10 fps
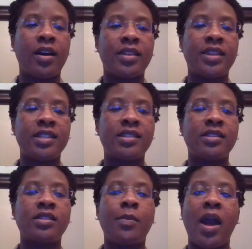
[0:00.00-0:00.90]
This is
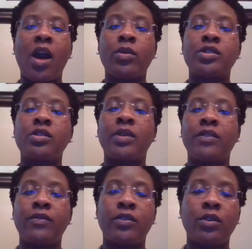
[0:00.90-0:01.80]
the power to
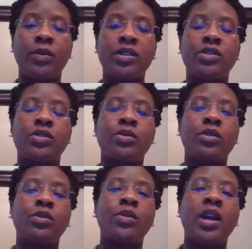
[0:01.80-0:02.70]
influence
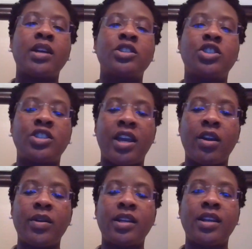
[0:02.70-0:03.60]
through
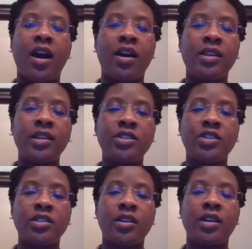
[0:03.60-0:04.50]
sharing
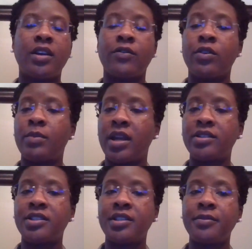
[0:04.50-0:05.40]
knowledge,
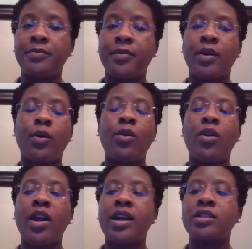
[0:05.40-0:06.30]
information, or
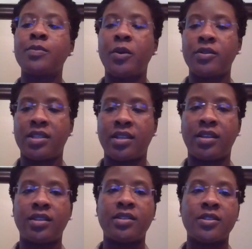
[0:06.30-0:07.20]

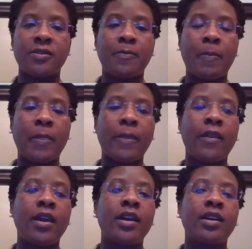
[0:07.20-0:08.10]
expertise.
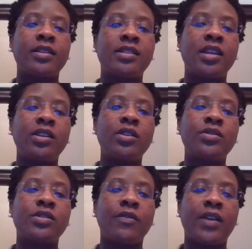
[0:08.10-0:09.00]
Continued
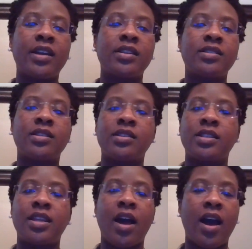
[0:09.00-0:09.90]
surveillance is
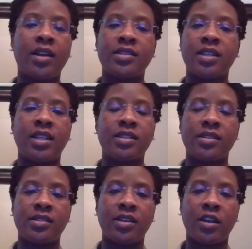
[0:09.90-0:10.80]
not
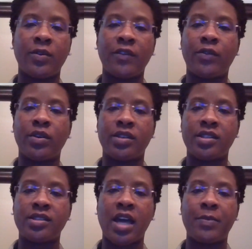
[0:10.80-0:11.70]
necessary for this
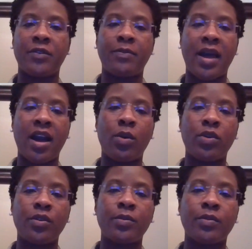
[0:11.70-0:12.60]
type of power.